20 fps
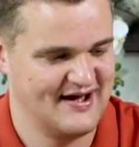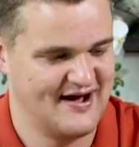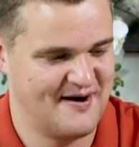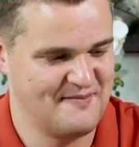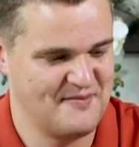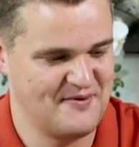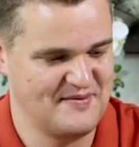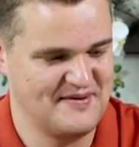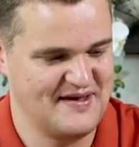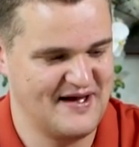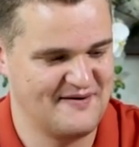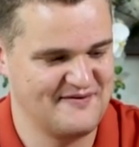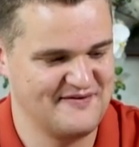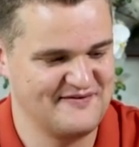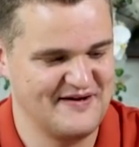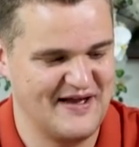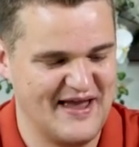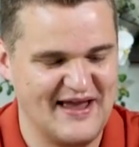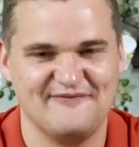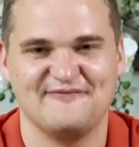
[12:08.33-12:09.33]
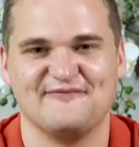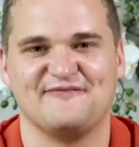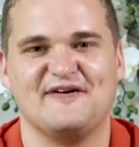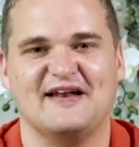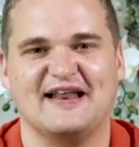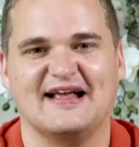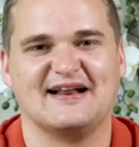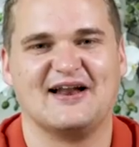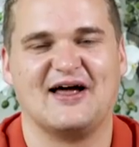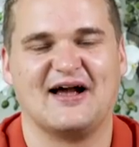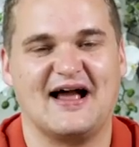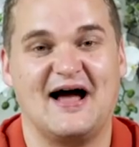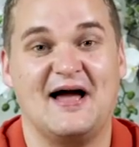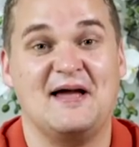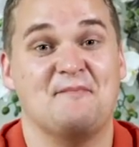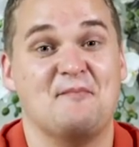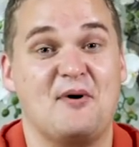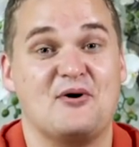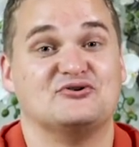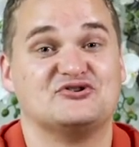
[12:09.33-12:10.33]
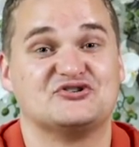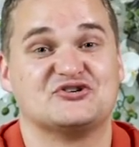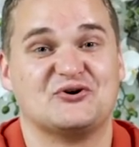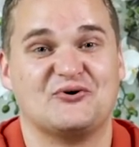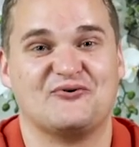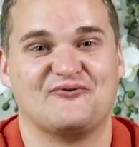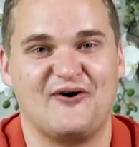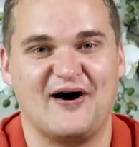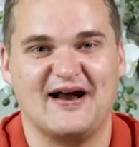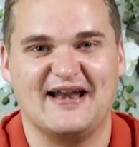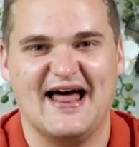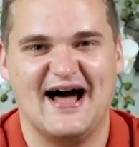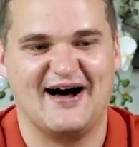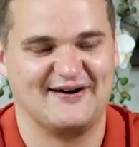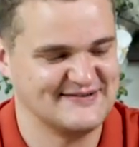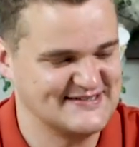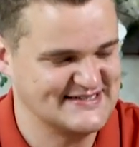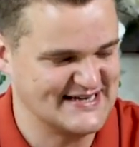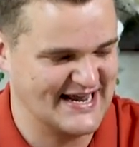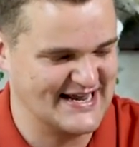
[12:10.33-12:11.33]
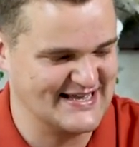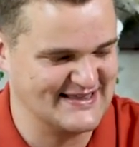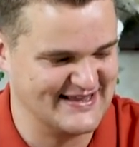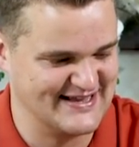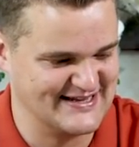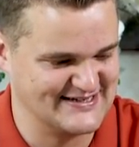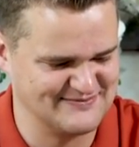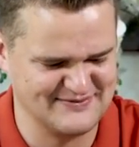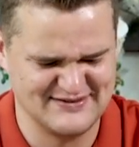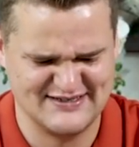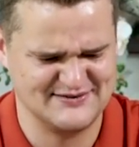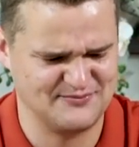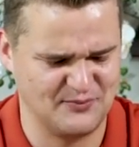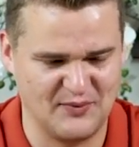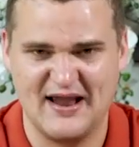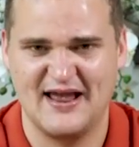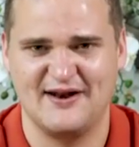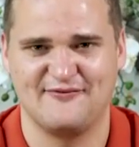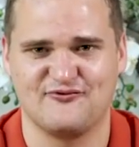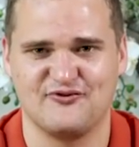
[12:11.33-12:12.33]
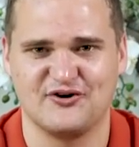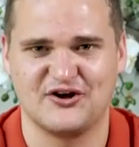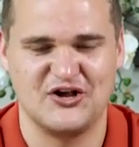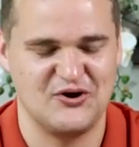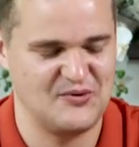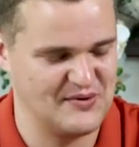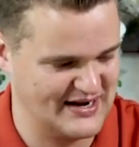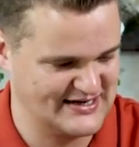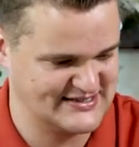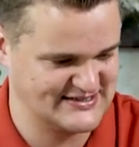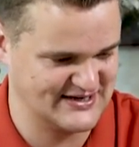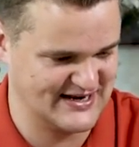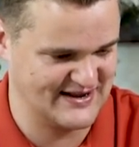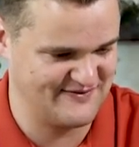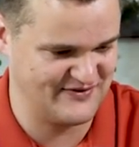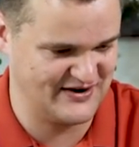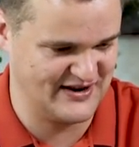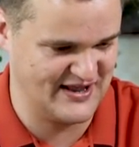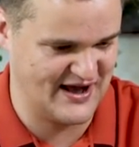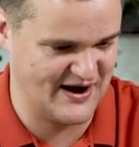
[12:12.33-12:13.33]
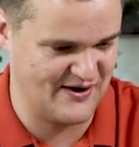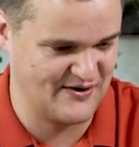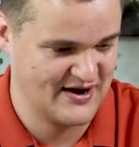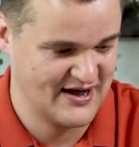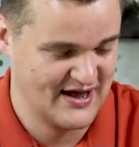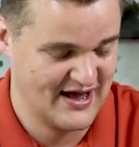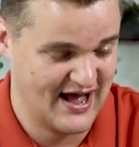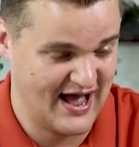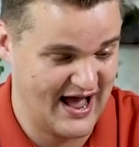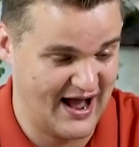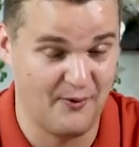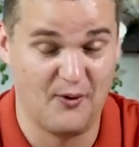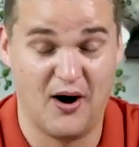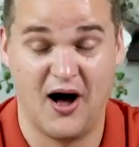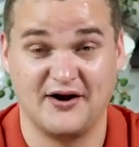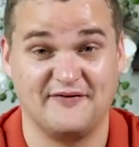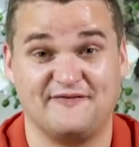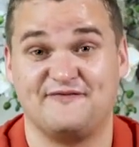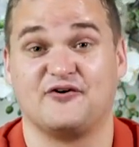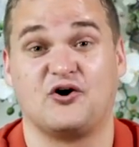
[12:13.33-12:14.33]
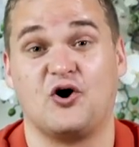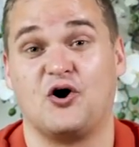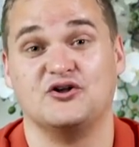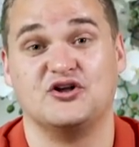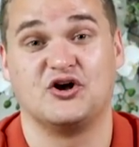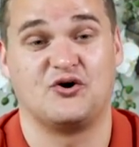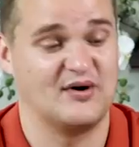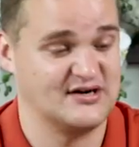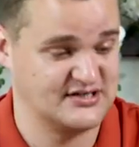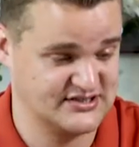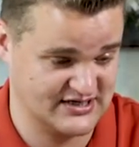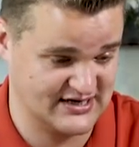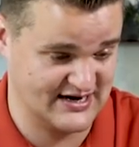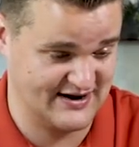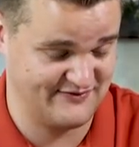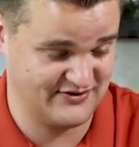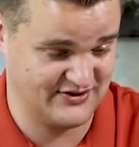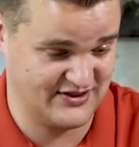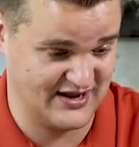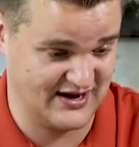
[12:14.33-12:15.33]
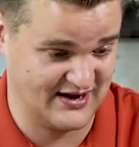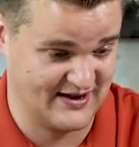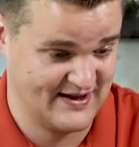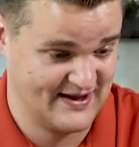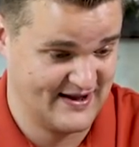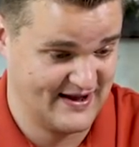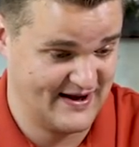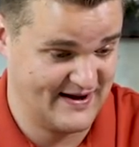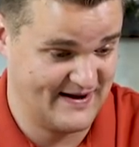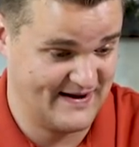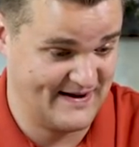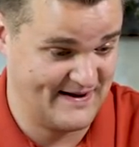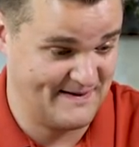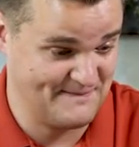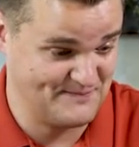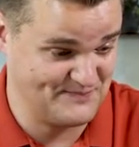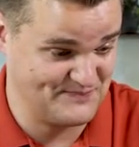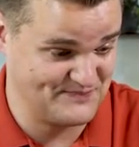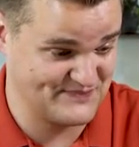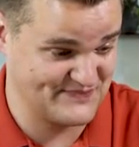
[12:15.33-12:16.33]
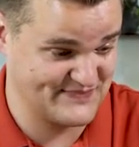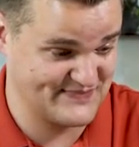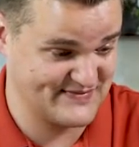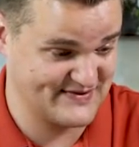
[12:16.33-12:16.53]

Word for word: I'm, I'm even feeling like emotional right now saying this, which is weird for a Q&A Sunday video. I'd forgotten your question and everything. Um,